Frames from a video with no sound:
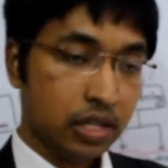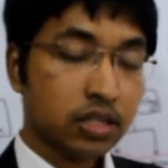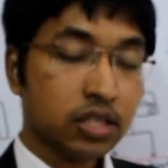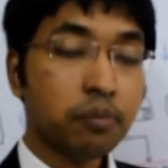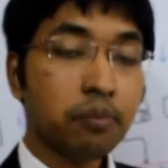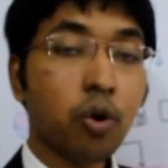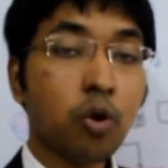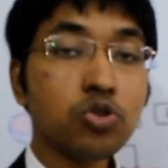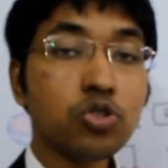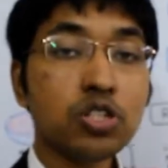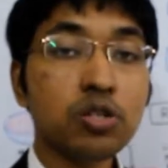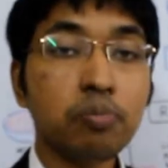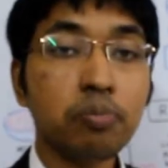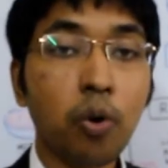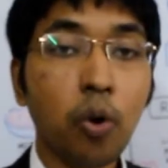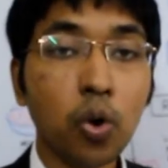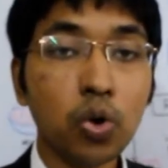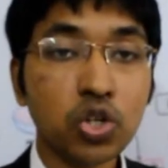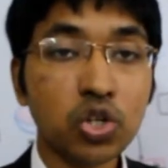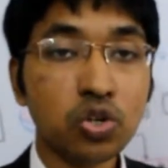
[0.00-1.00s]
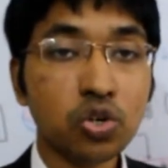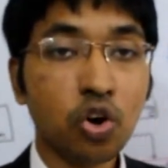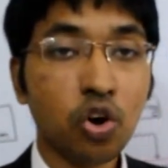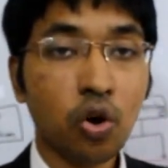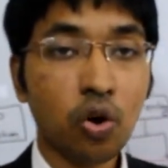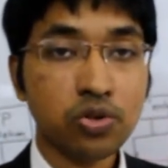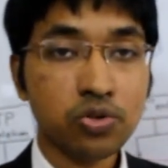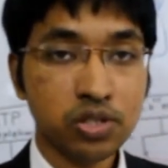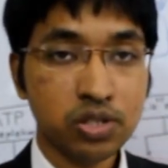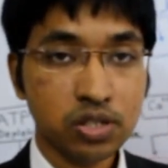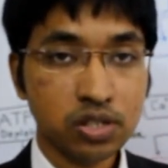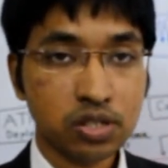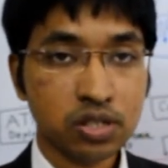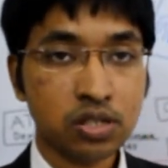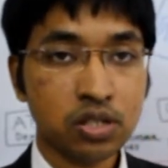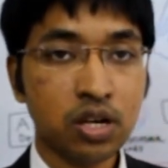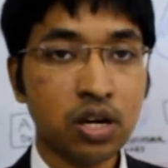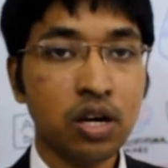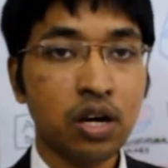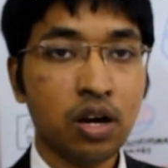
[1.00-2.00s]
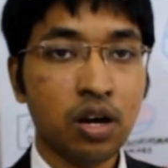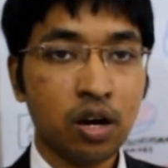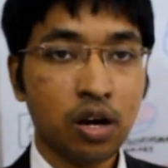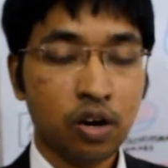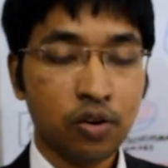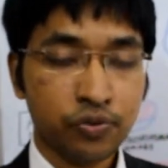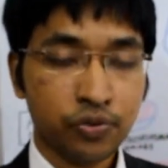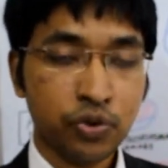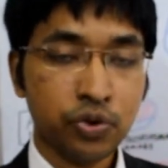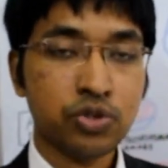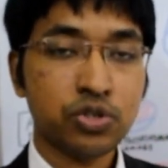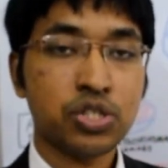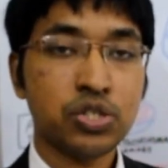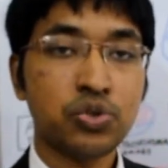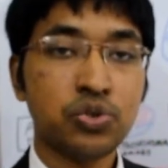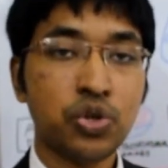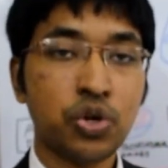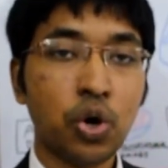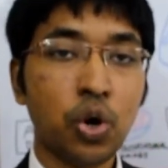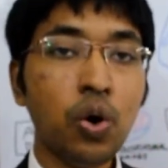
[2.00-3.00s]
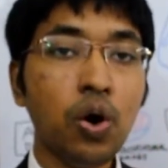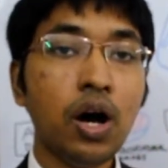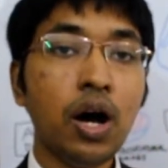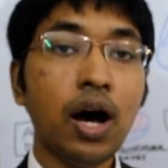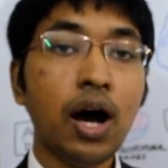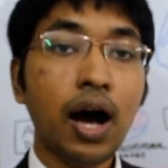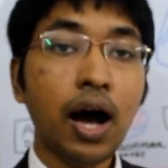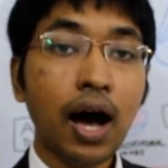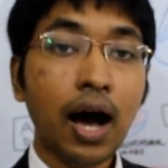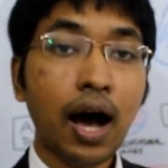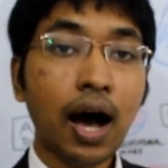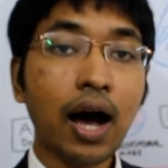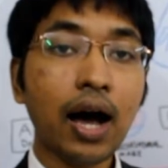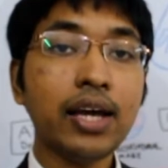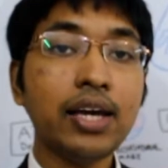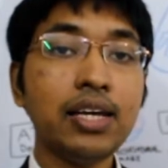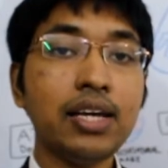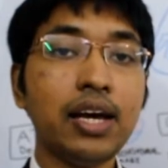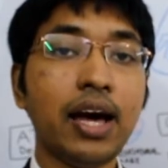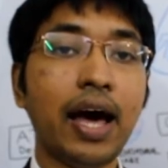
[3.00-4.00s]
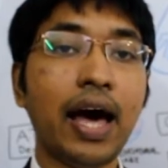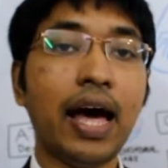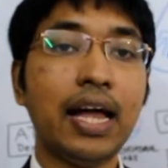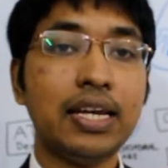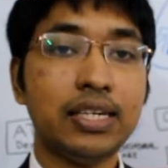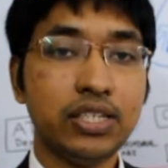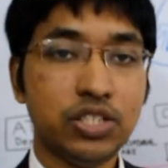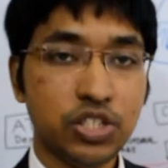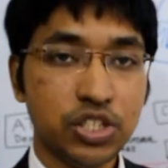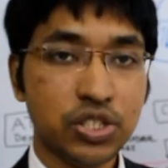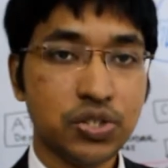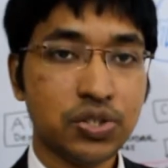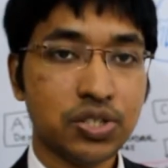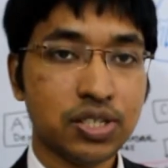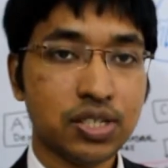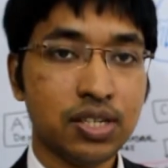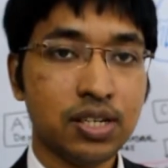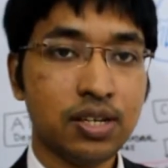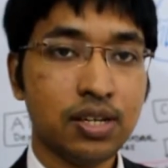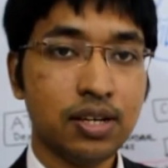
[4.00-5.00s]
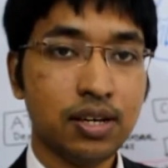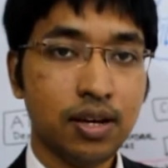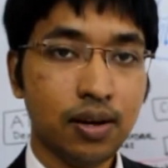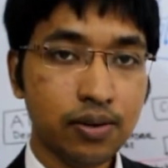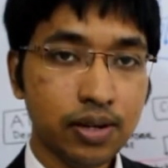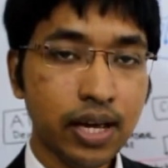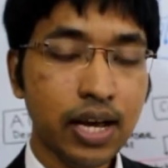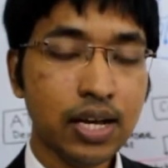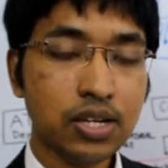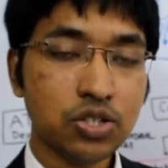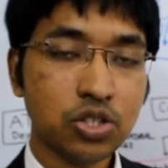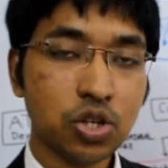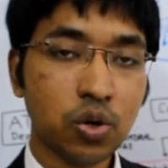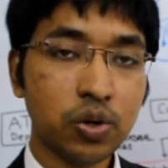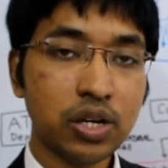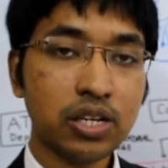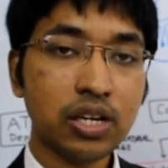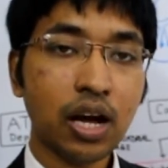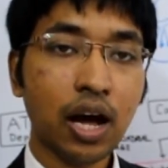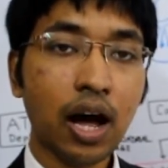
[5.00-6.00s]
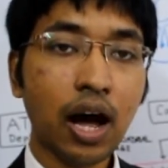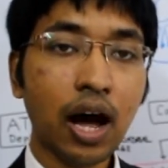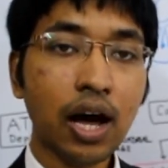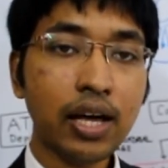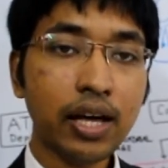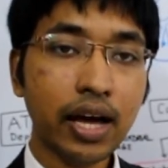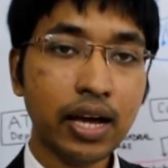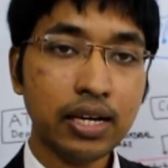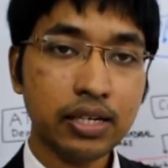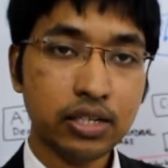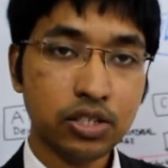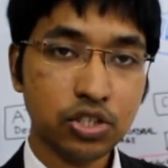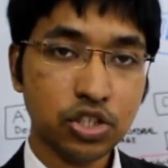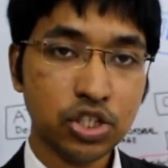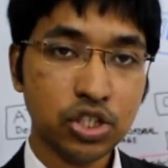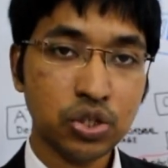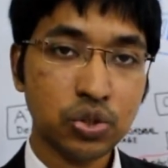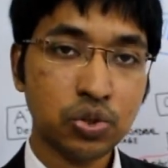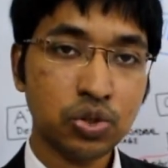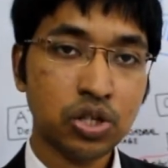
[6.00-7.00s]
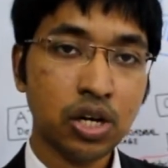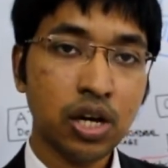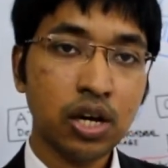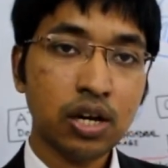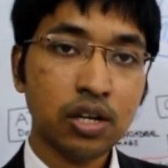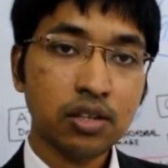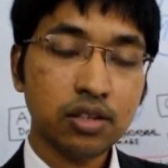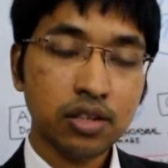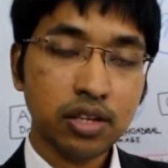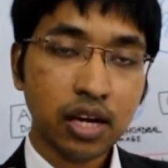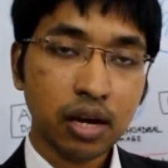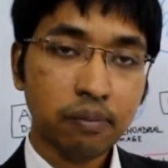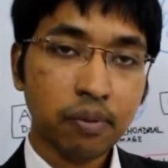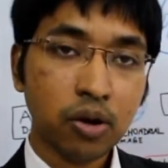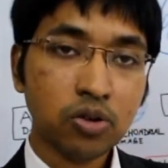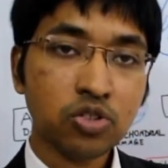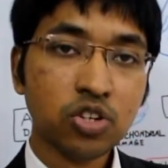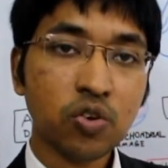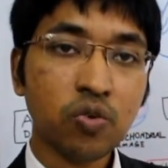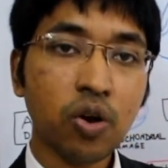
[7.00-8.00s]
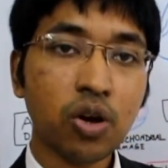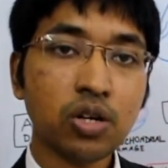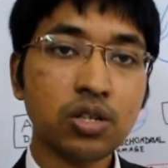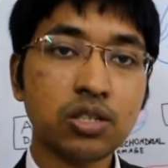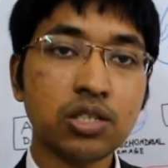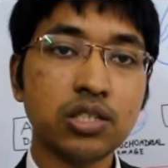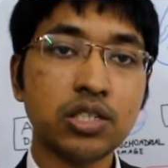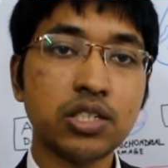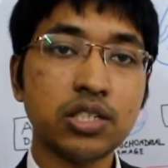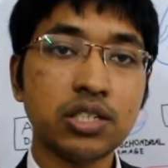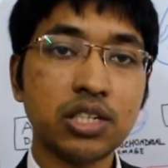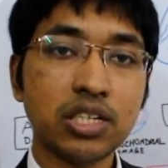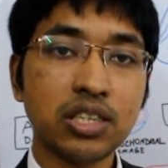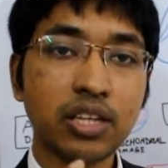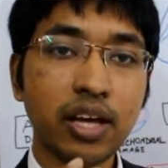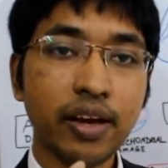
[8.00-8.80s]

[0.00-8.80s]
The most important cause is, of course, you know, high altitude. Okay, so in high altitude, the amount of oxygen in